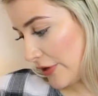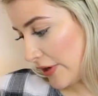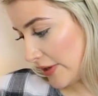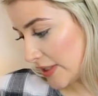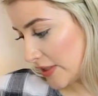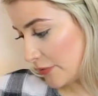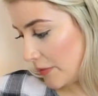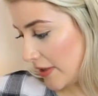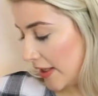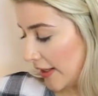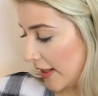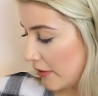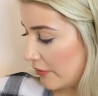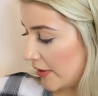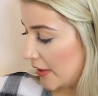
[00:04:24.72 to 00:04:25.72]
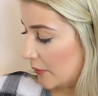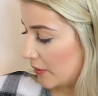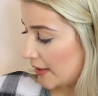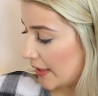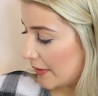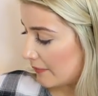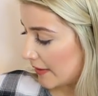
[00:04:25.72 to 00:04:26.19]
of colours for me. Like, I really
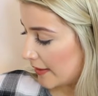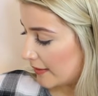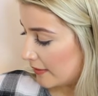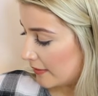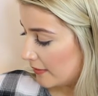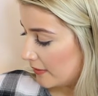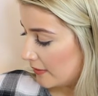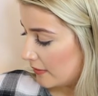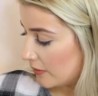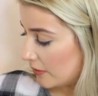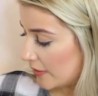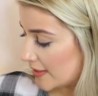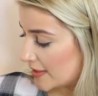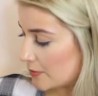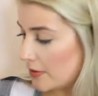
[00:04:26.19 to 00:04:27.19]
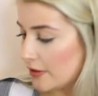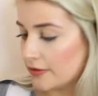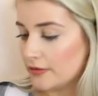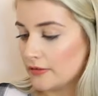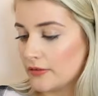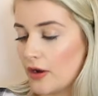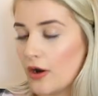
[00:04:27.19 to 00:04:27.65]
want to get like this
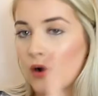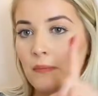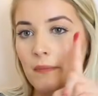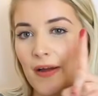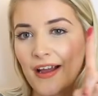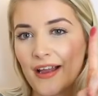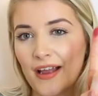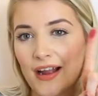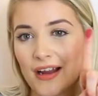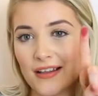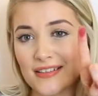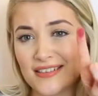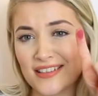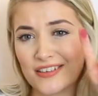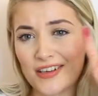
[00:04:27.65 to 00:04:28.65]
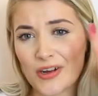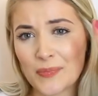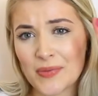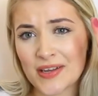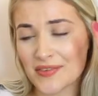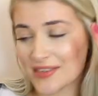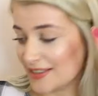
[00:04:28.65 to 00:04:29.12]
one on my eyelids. Like, look how
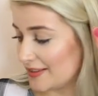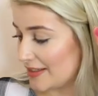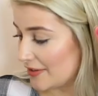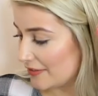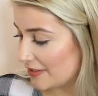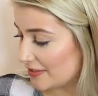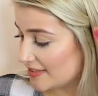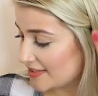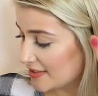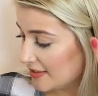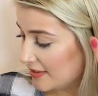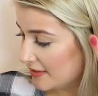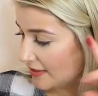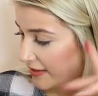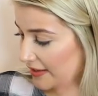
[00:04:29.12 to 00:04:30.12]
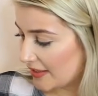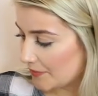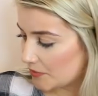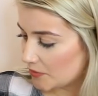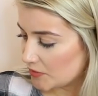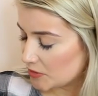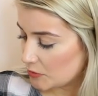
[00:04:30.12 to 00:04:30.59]
pigmented that was. And
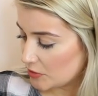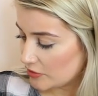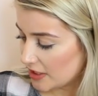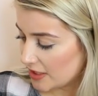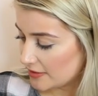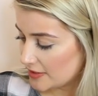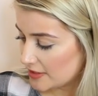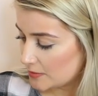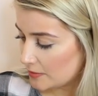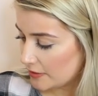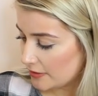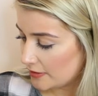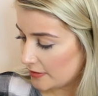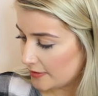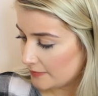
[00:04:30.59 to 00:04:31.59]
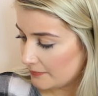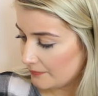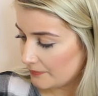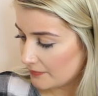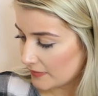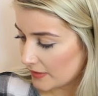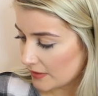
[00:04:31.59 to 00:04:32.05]
what one should we try? This one,
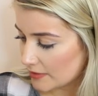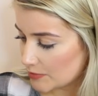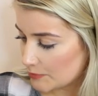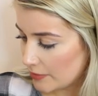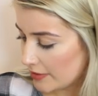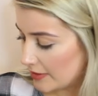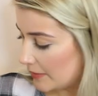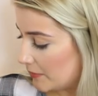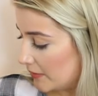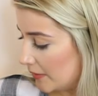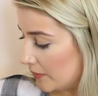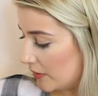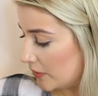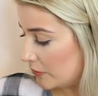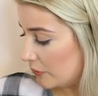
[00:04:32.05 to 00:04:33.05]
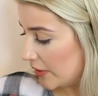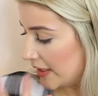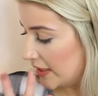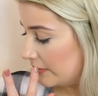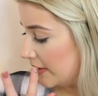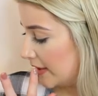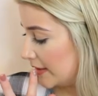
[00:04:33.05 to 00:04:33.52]
this purpley one, the
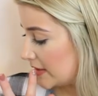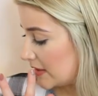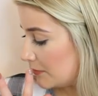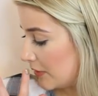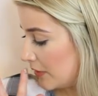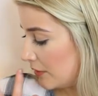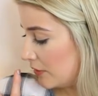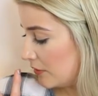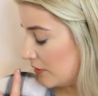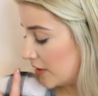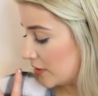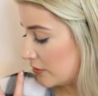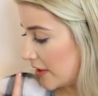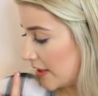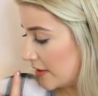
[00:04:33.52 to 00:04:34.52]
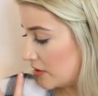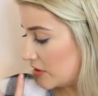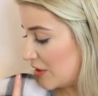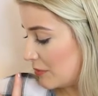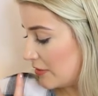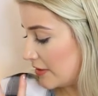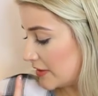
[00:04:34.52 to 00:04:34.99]
really, really smooth. I'll try
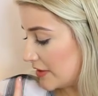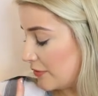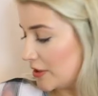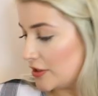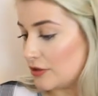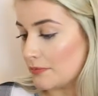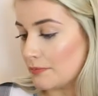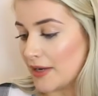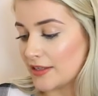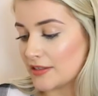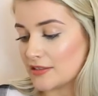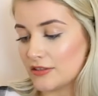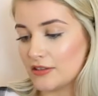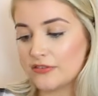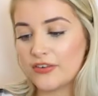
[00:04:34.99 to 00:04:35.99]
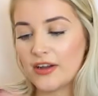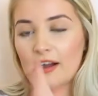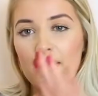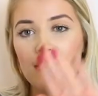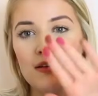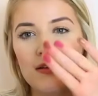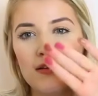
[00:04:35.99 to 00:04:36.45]
shimmer because I've only done matte so
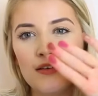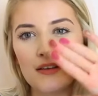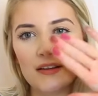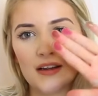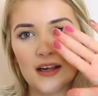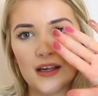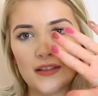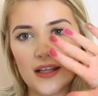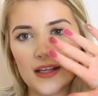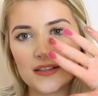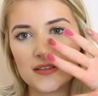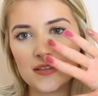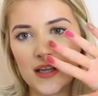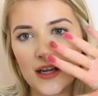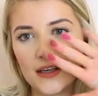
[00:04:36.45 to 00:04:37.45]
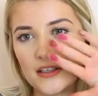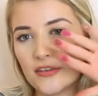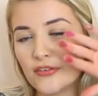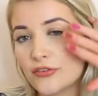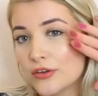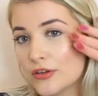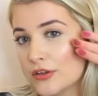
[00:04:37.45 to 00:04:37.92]
far, and that's the kind of